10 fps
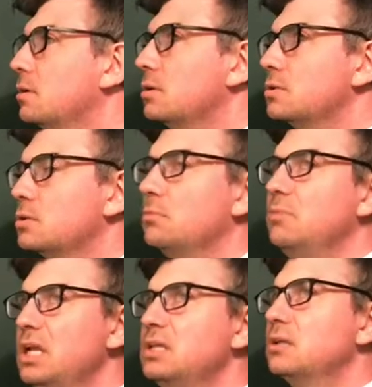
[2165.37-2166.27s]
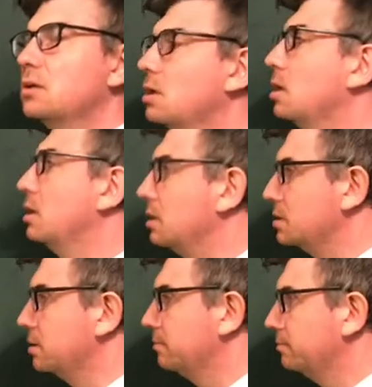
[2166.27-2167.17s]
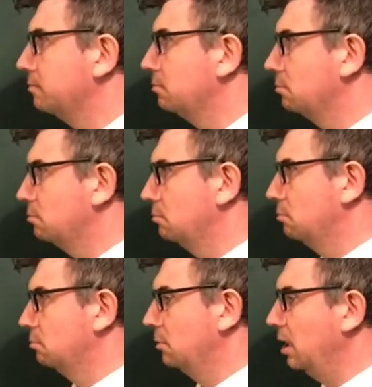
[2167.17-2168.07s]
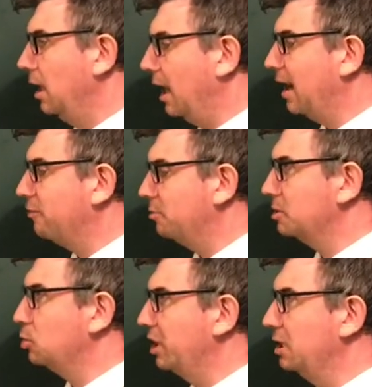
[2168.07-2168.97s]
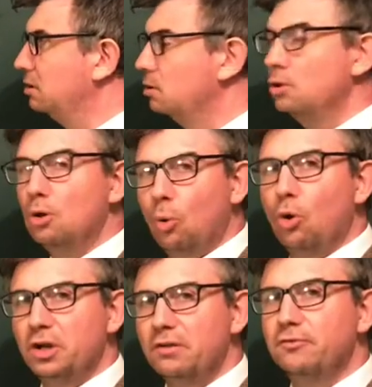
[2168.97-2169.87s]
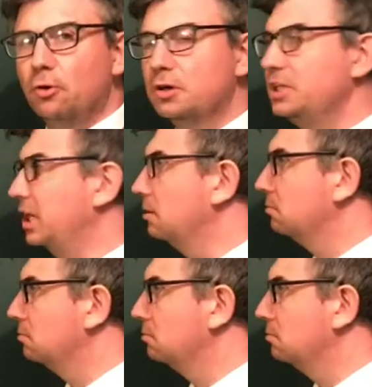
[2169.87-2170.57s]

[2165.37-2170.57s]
So the median occurs halfway between 1 and 14.